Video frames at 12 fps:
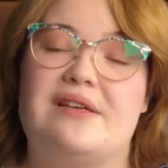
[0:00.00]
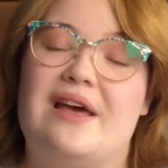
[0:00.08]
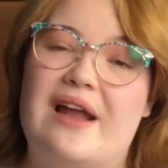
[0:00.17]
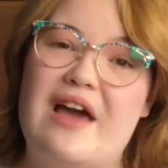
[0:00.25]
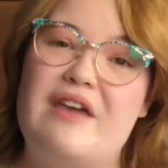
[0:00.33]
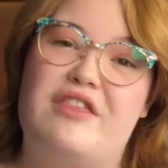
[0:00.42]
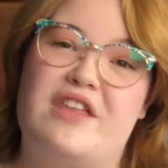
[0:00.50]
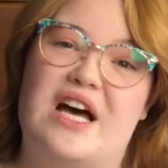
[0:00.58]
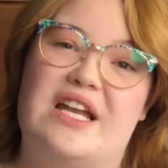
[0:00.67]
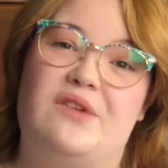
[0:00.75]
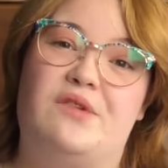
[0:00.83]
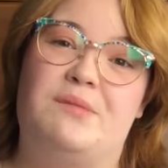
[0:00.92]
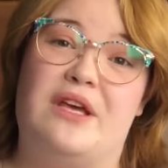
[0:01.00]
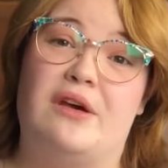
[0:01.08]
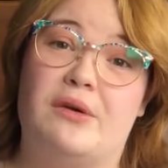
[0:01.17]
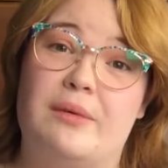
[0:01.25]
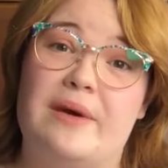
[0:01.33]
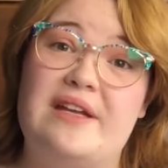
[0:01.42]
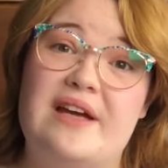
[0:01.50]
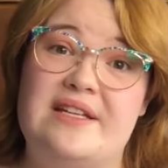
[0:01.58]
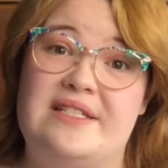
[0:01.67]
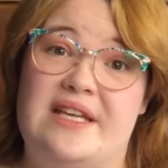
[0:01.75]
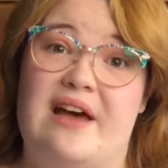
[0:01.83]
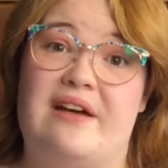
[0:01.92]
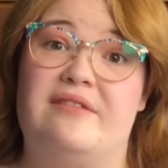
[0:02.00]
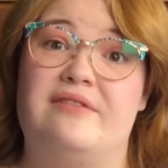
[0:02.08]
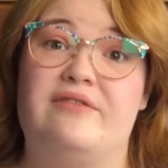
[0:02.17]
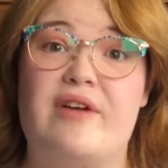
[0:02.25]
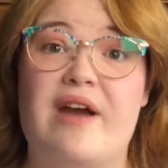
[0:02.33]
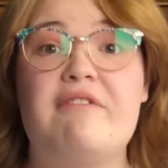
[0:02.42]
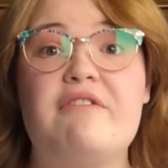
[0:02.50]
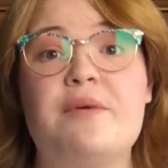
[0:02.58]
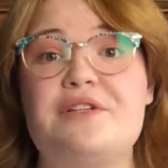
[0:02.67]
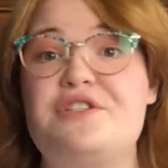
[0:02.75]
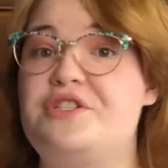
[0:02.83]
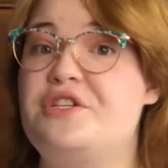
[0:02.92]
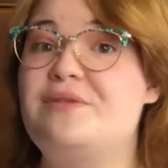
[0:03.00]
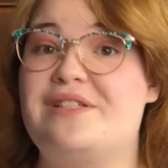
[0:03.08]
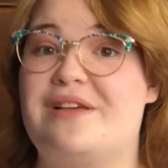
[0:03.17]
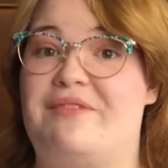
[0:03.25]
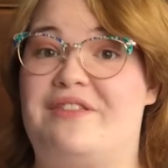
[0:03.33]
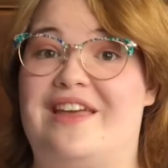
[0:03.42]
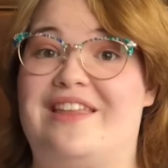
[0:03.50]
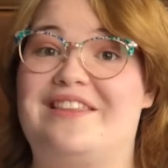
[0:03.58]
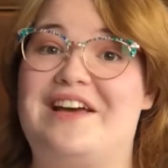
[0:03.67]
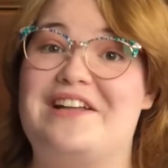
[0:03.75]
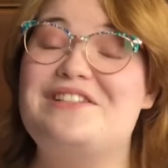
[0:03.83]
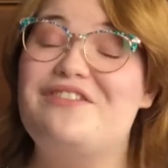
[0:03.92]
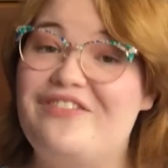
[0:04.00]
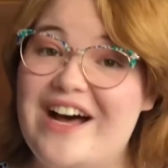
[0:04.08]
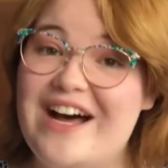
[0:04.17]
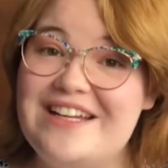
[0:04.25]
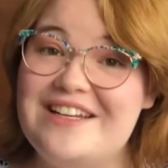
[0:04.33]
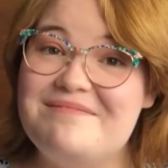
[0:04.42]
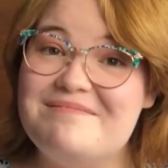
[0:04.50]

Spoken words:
And I thought it would be a great idea for everyone to do something that's fun